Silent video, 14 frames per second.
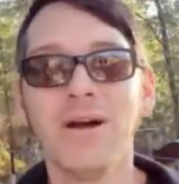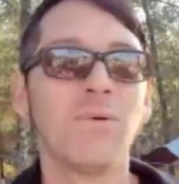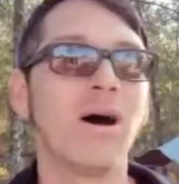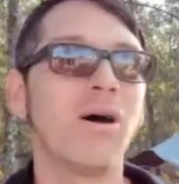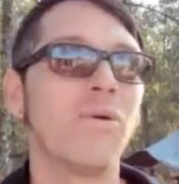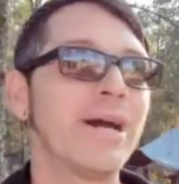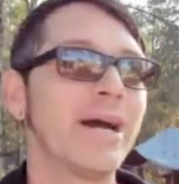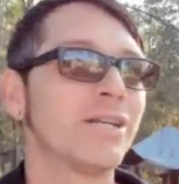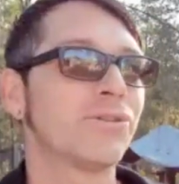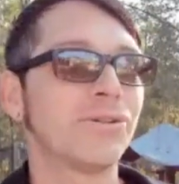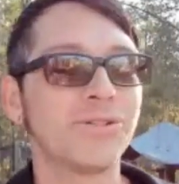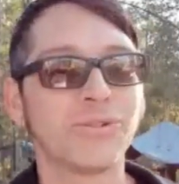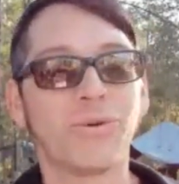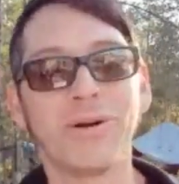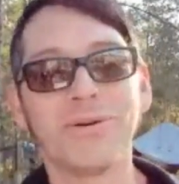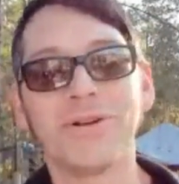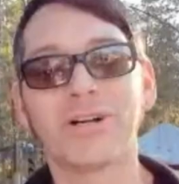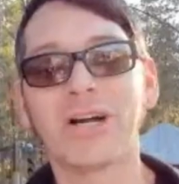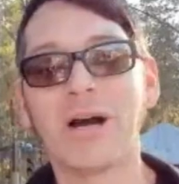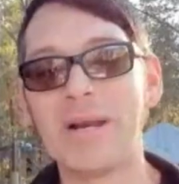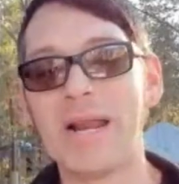Well, we got Trezor, and
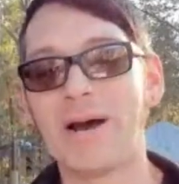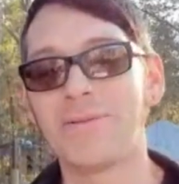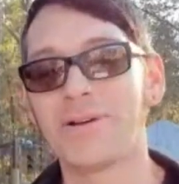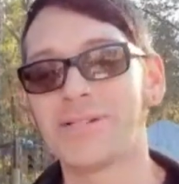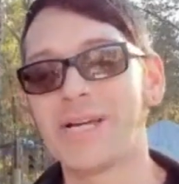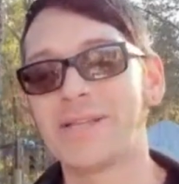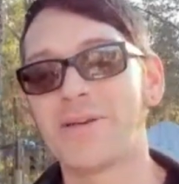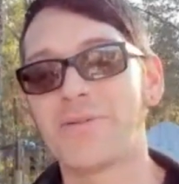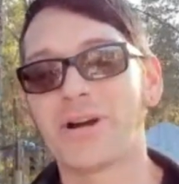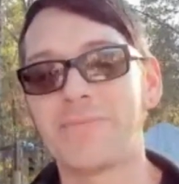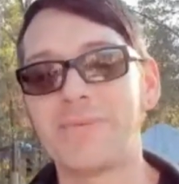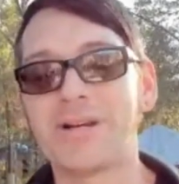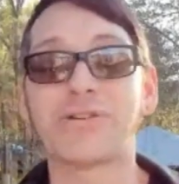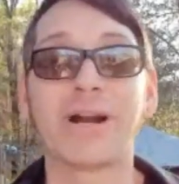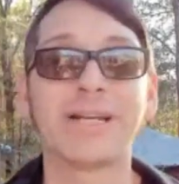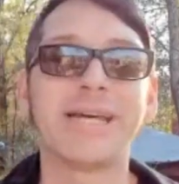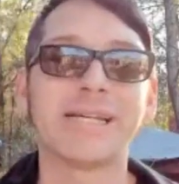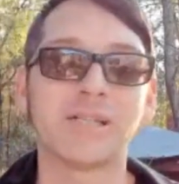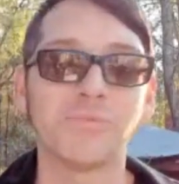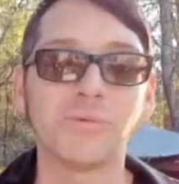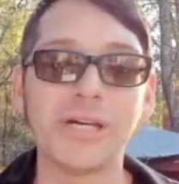they're coming out and they're saying that they're going to be trying to
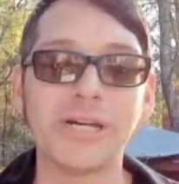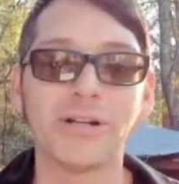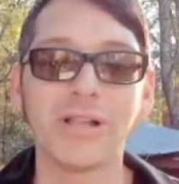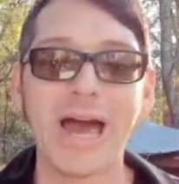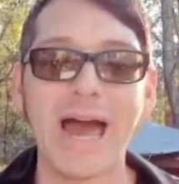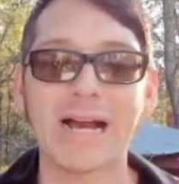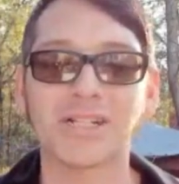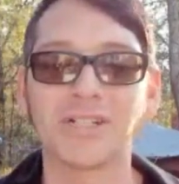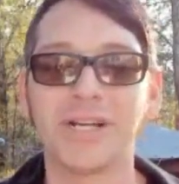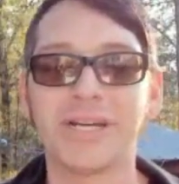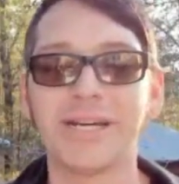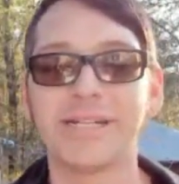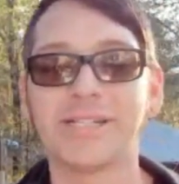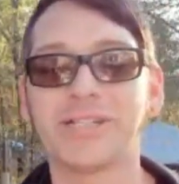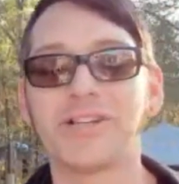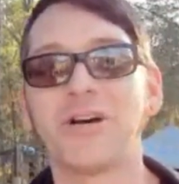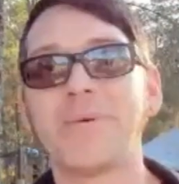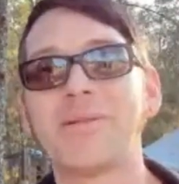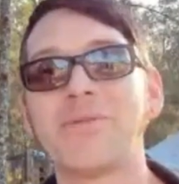take some legal action against them,